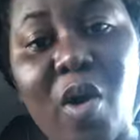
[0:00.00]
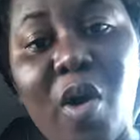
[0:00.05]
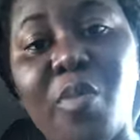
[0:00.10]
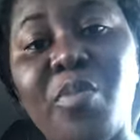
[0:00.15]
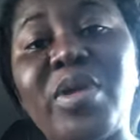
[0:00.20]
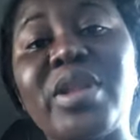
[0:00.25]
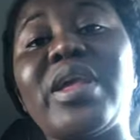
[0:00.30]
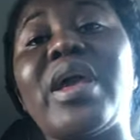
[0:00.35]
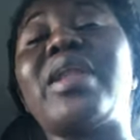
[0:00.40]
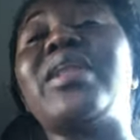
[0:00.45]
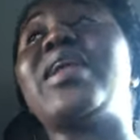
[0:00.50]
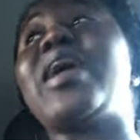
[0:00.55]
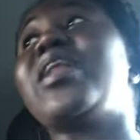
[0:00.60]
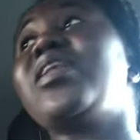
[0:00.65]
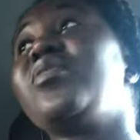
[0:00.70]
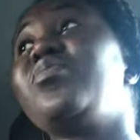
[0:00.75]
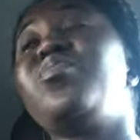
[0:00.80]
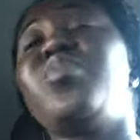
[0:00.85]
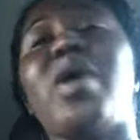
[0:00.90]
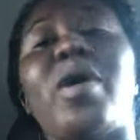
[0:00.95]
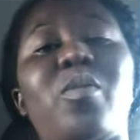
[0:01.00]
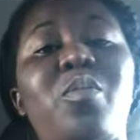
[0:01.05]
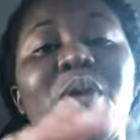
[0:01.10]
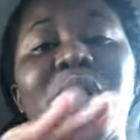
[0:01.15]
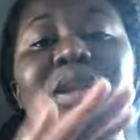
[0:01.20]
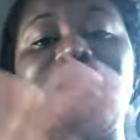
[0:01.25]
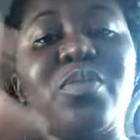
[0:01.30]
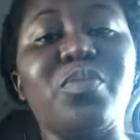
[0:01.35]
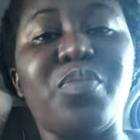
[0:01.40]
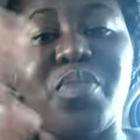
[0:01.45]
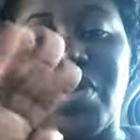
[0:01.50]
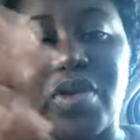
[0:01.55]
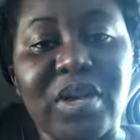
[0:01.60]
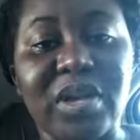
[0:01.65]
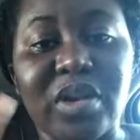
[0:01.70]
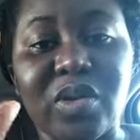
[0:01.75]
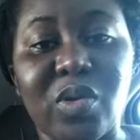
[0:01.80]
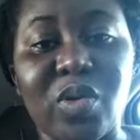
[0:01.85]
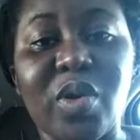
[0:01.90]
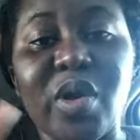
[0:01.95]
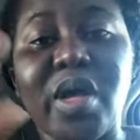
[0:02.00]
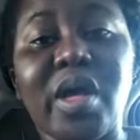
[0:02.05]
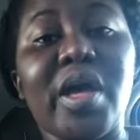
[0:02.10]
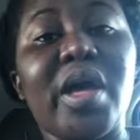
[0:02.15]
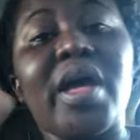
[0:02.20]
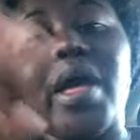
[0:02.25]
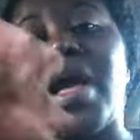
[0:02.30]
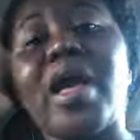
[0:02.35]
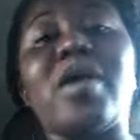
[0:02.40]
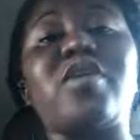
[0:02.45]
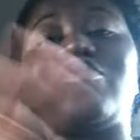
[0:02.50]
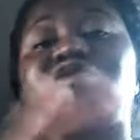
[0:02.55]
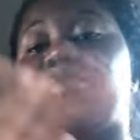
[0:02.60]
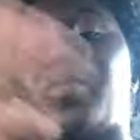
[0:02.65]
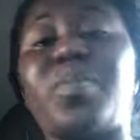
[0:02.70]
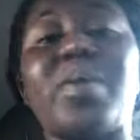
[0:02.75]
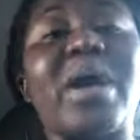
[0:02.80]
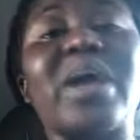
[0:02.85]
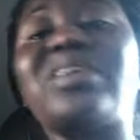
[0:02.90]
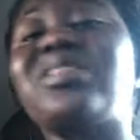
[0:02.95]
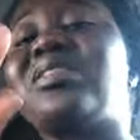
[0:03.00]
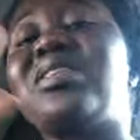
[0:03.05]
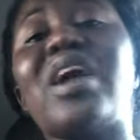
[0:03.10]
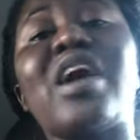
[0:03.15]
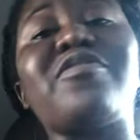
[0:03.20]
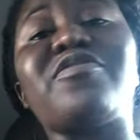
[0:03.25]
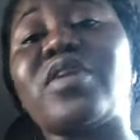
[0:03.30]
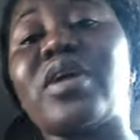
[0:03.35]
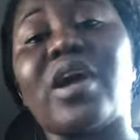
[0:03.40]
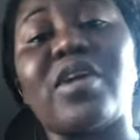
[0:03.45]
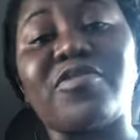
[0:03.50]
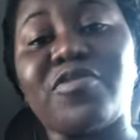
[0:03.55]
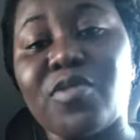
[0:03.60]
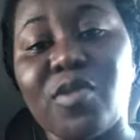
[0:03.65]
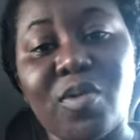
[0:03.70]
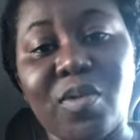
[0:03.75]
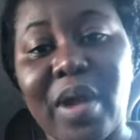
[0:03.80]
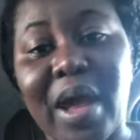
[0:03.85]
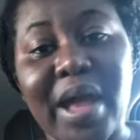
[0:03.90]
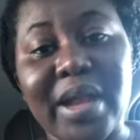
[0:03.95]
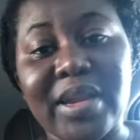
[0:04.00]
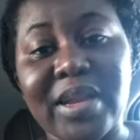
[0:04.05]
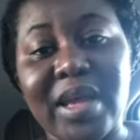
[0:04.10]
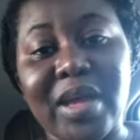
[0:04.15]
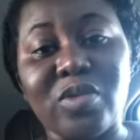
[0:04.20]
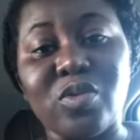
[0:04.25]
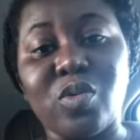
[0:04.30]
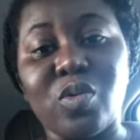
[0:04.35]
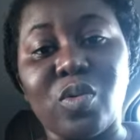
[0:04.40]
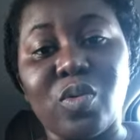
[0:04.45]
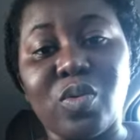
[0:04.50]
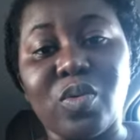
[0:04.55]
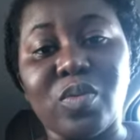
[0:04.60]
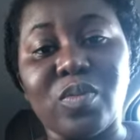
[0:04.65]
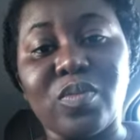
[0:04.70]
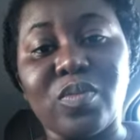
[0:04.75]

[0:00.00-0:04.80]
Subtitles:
o mu de de omo ni boni no so pass Africa for kwa de no